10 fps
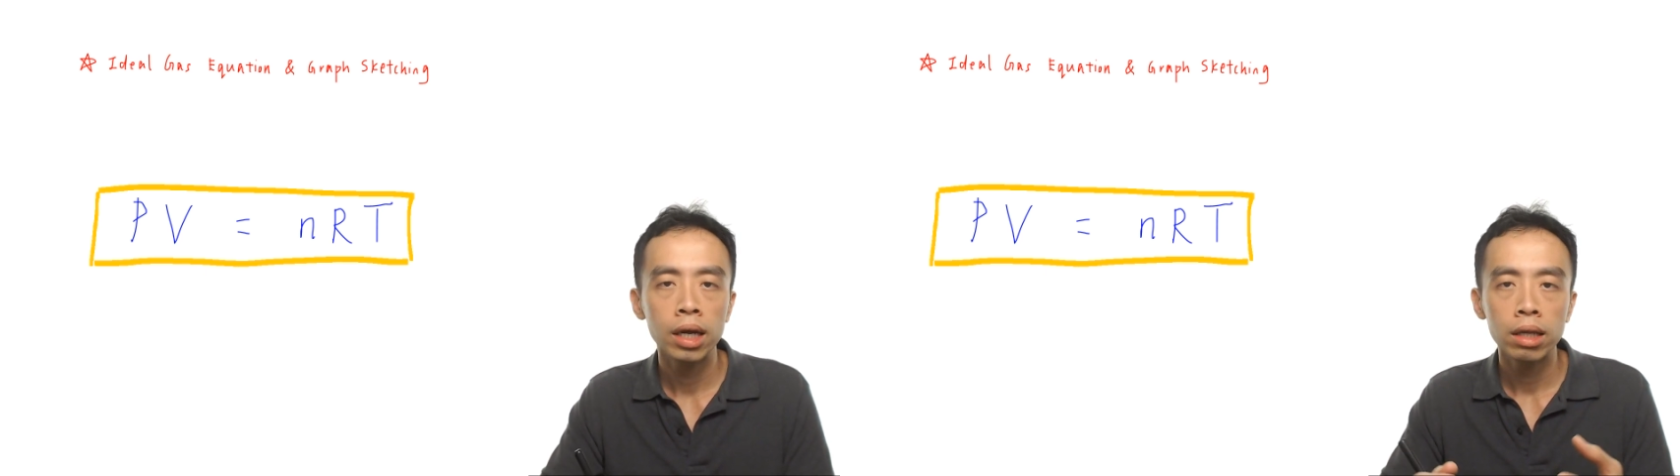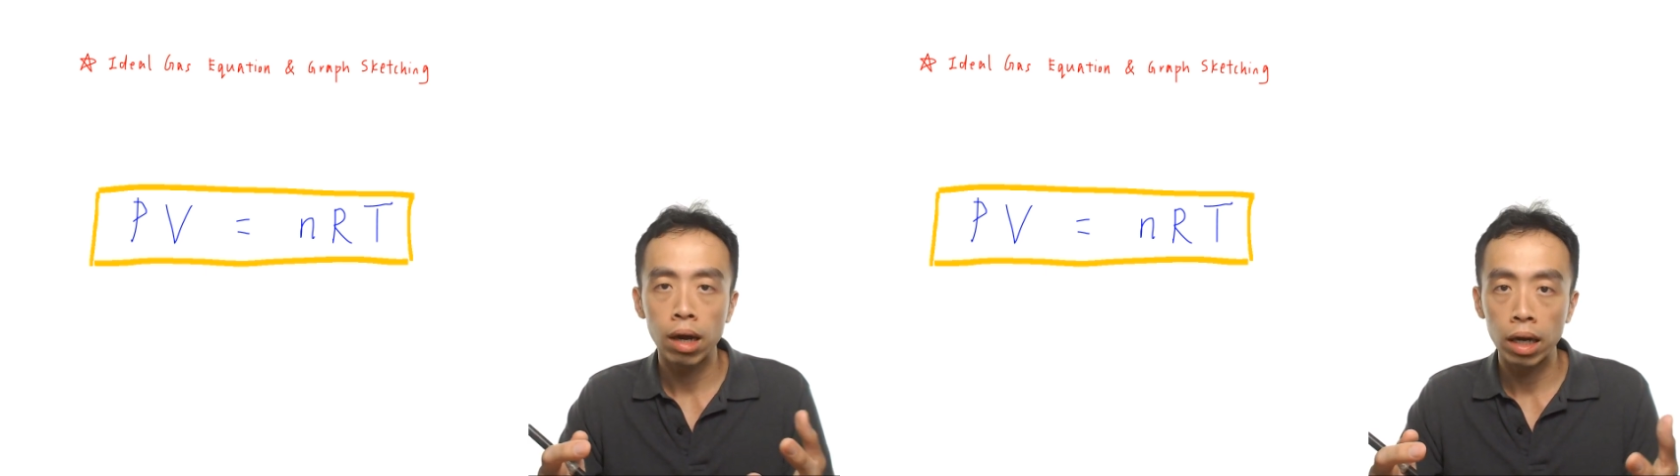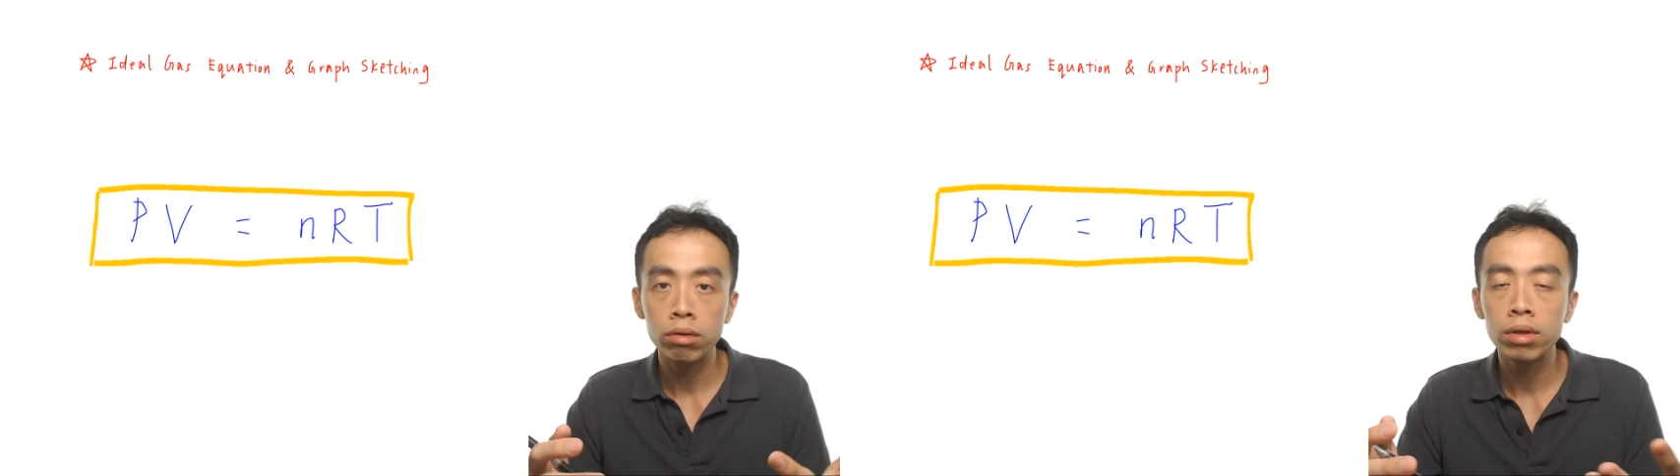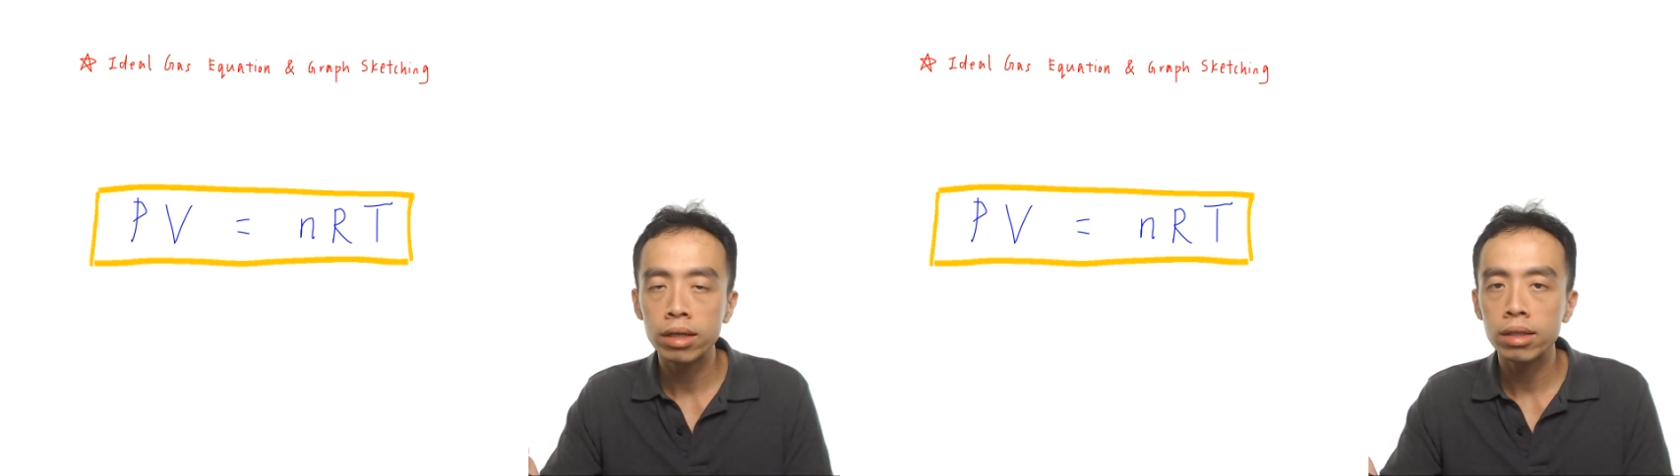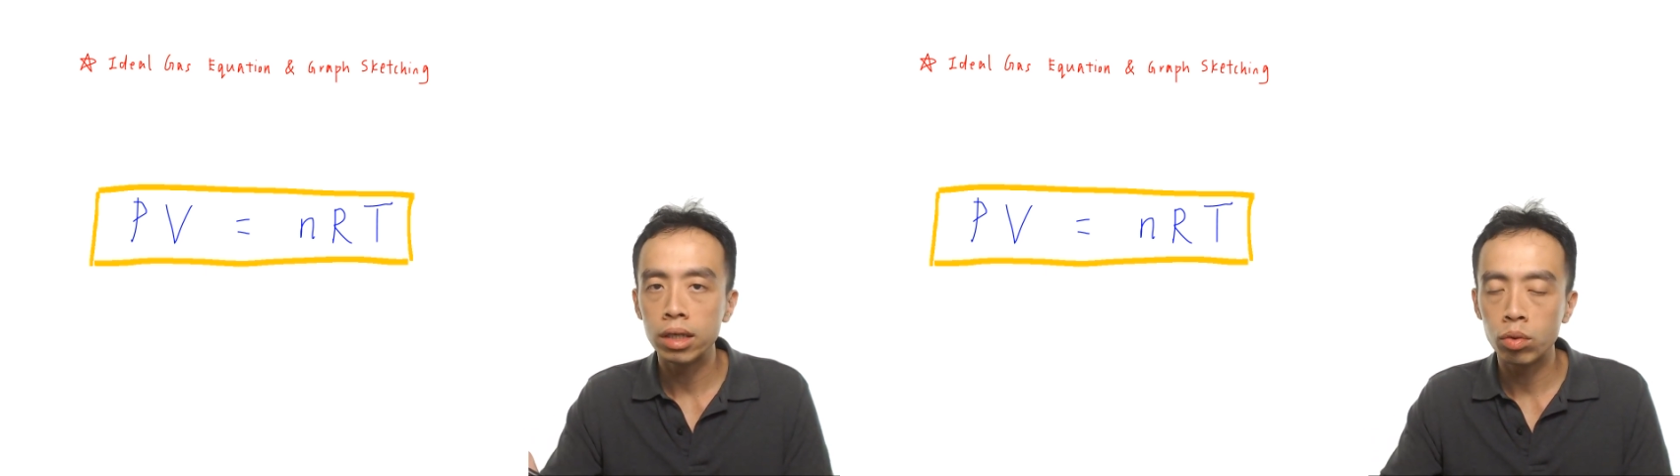Now ideal
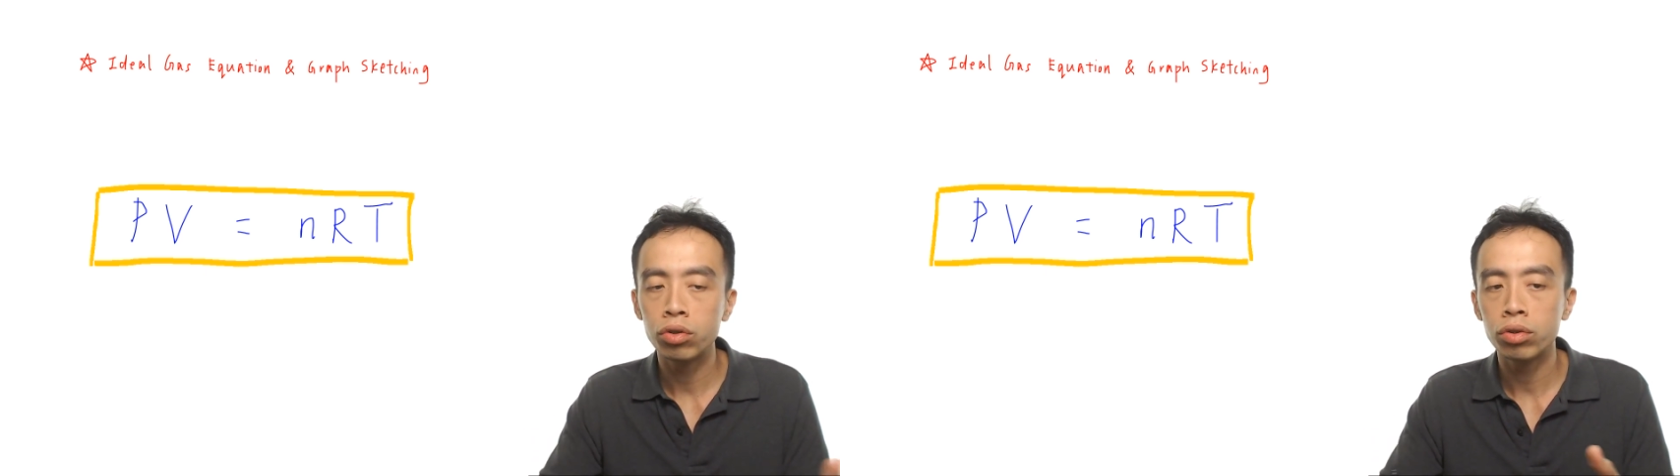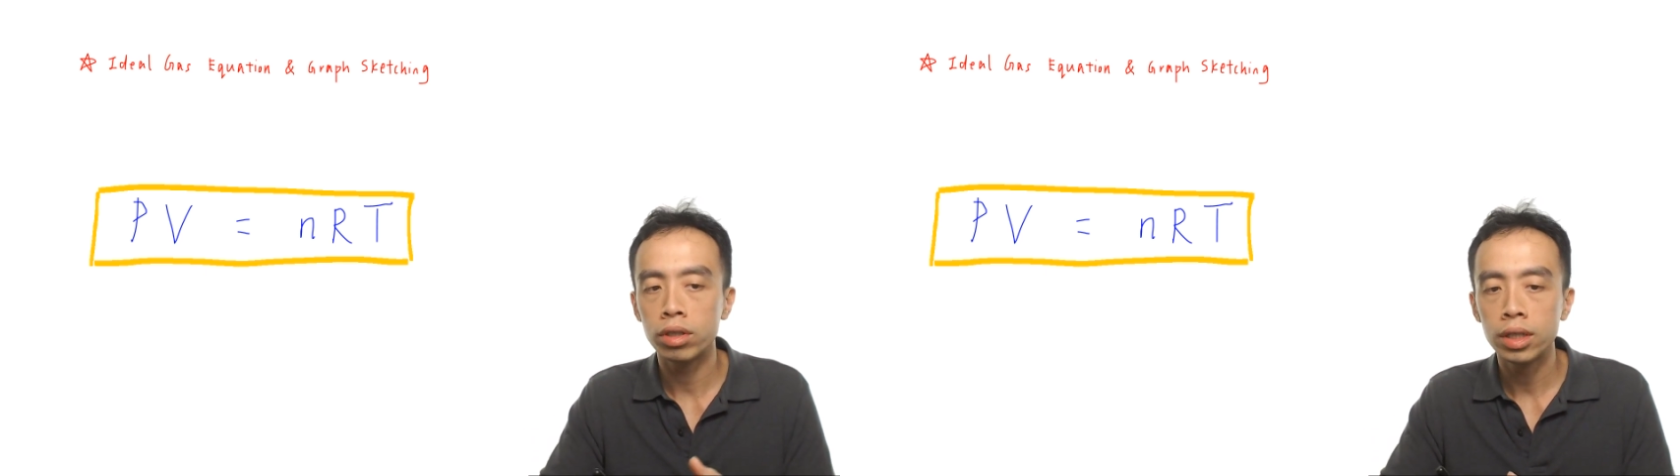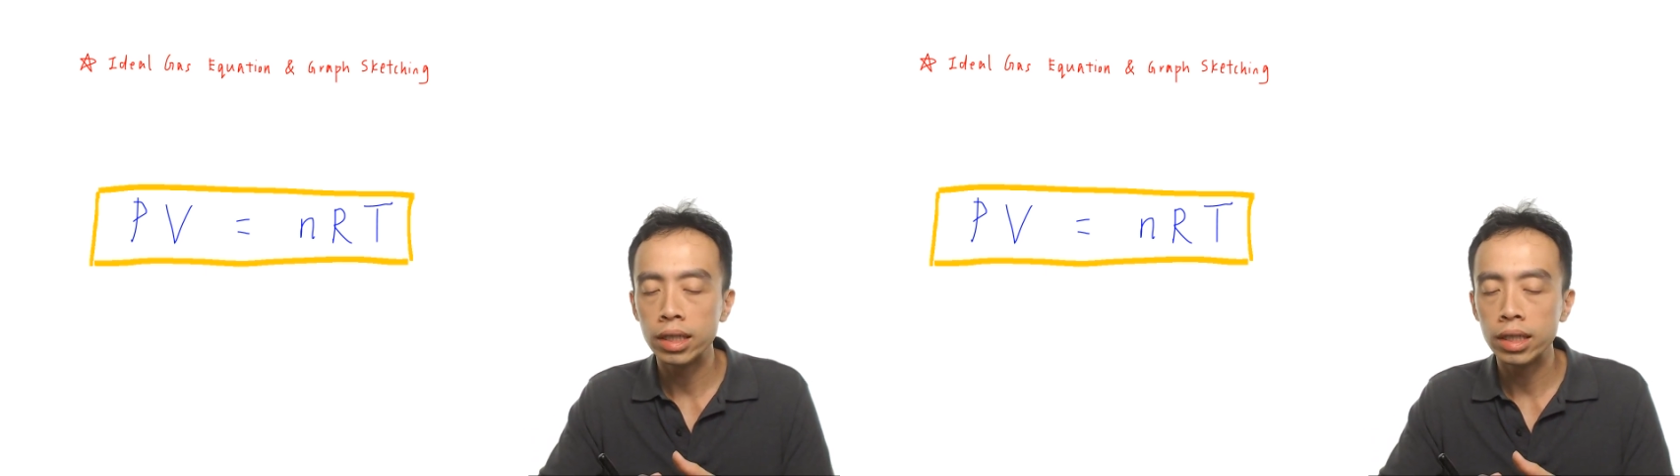gas equation